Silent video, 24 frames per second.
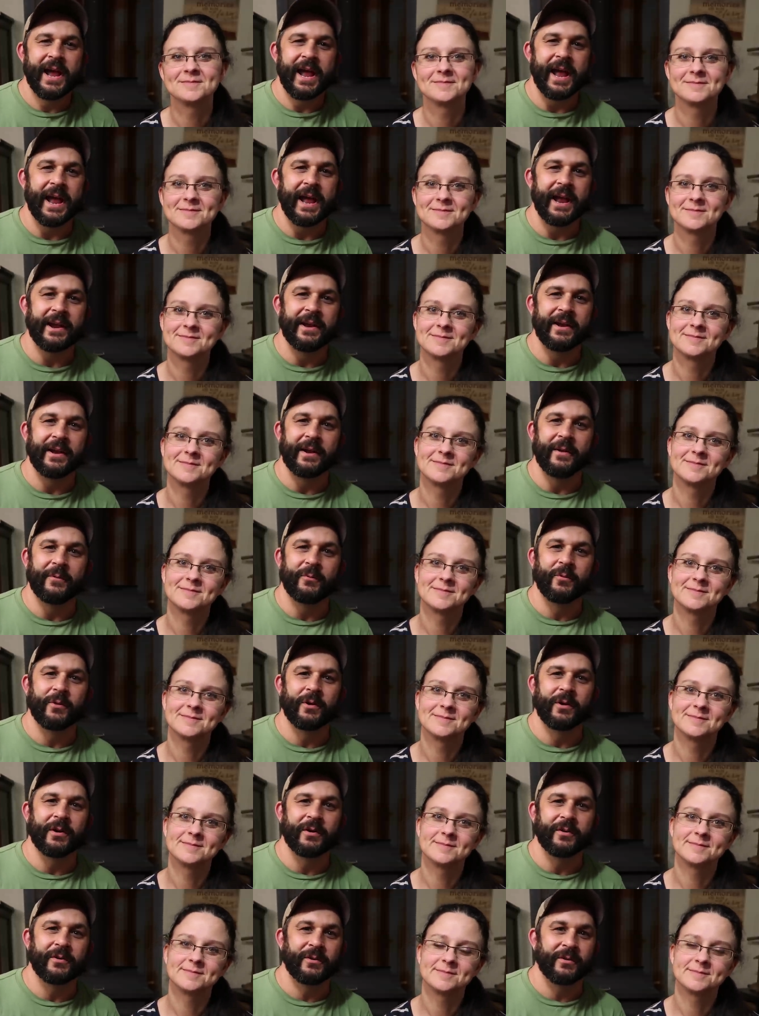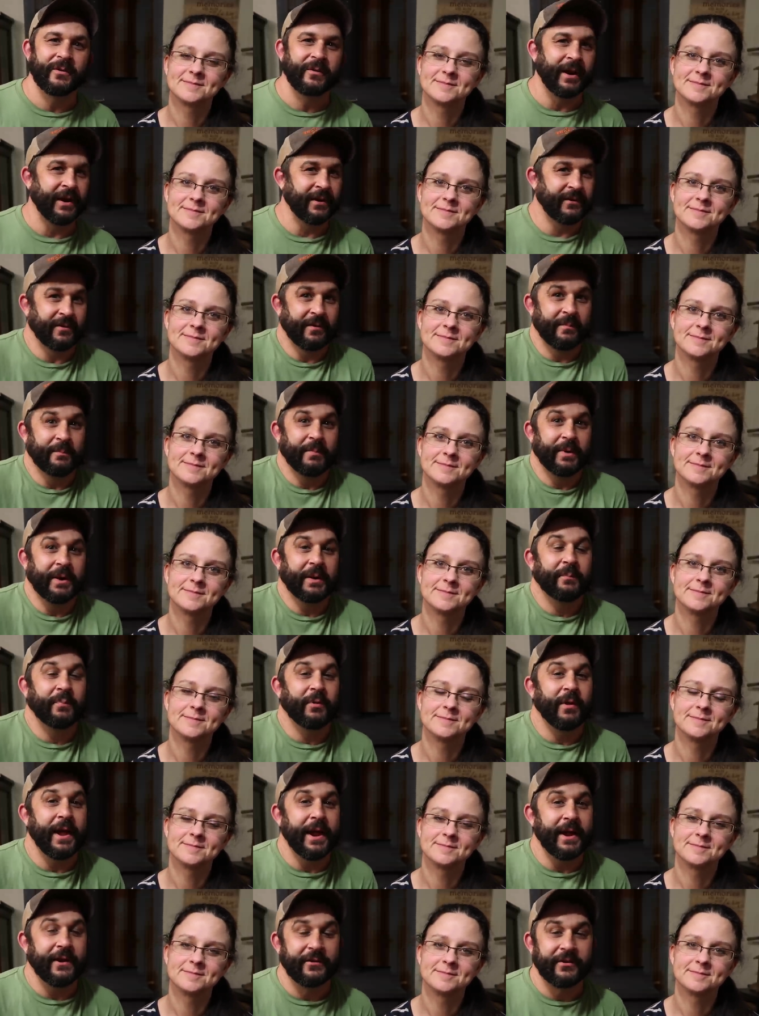Speaker 1: and we've got some big
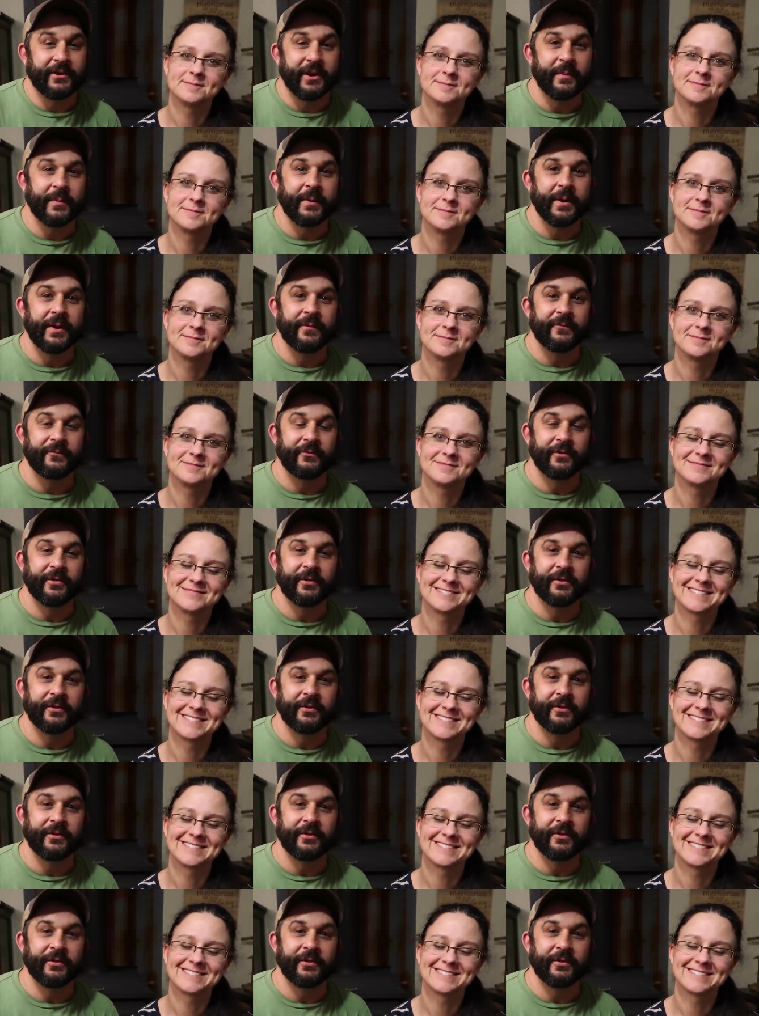plans coming up